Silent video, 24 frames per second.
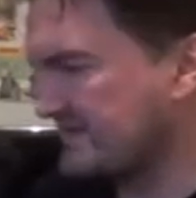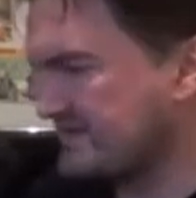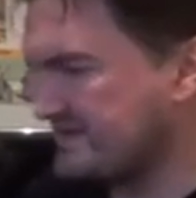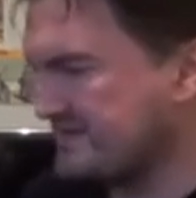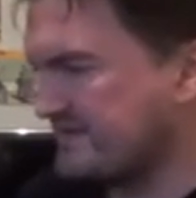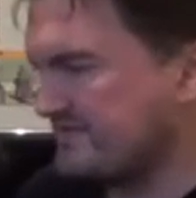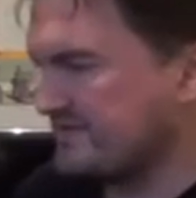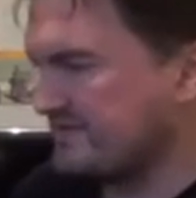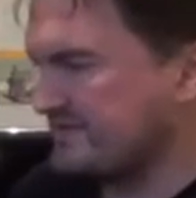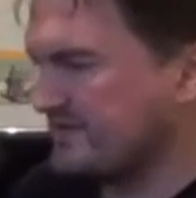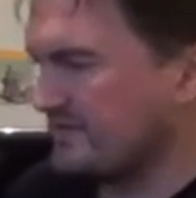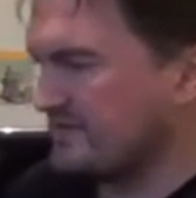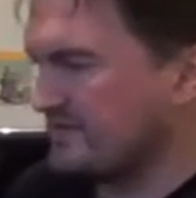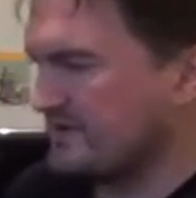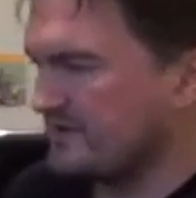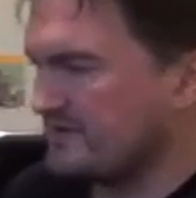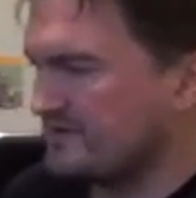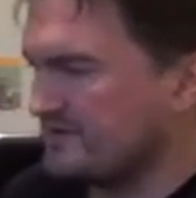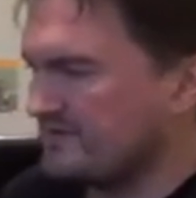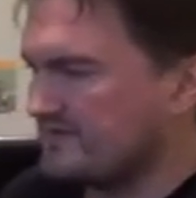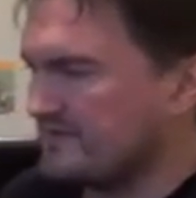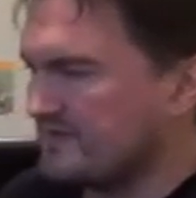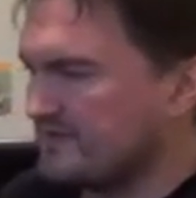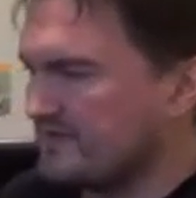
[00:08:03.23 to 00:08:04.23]
he's even doing it on
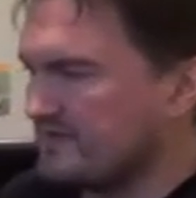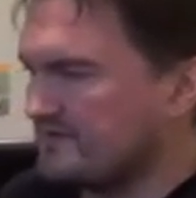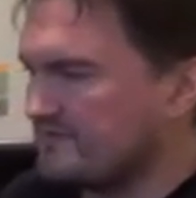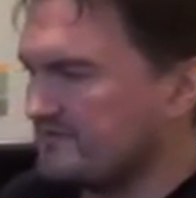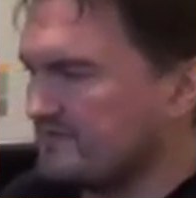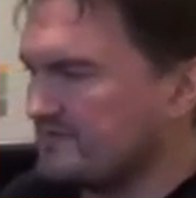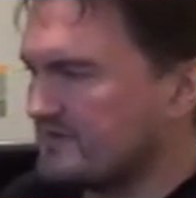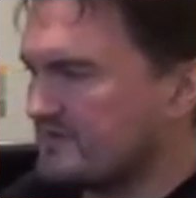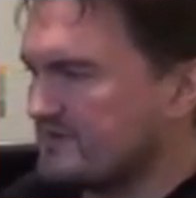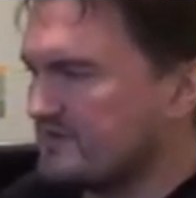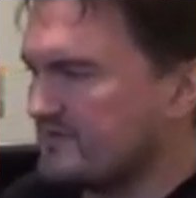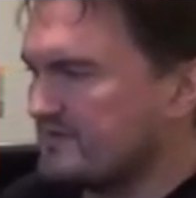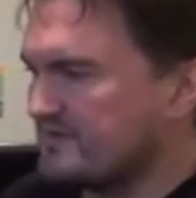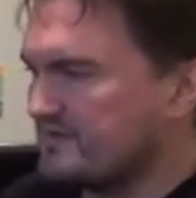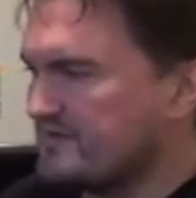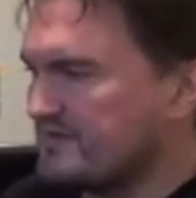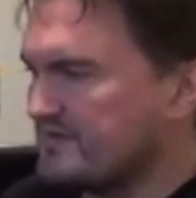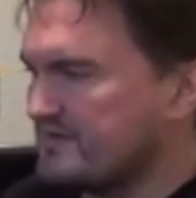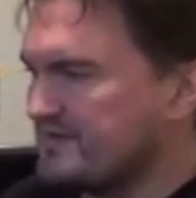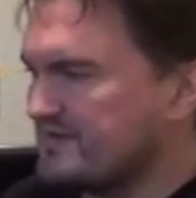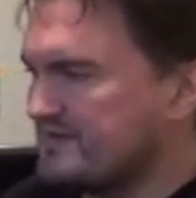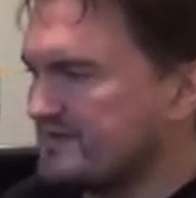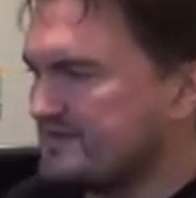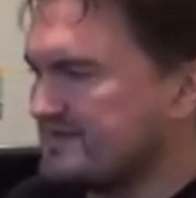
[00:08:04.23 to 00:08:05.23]
the fucking front cover,
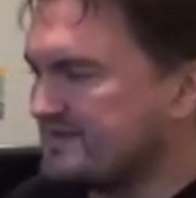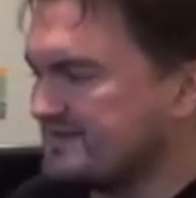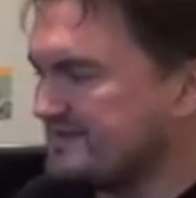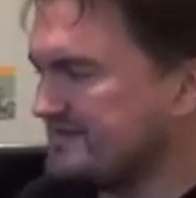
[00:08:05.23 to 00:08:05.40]
right?